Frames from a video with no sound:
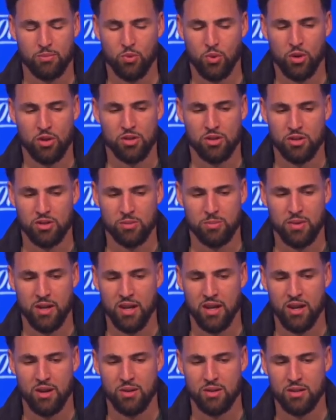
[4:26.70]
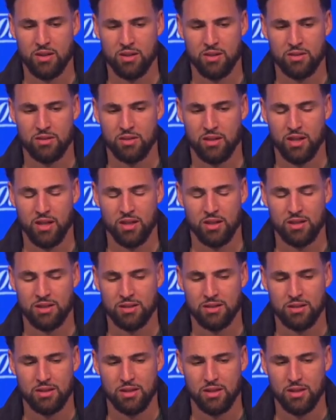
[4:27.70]
Warrior in the Bay Area.
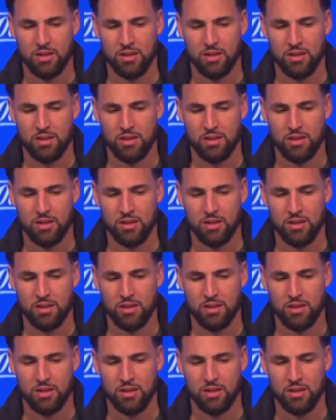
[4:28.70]
Like,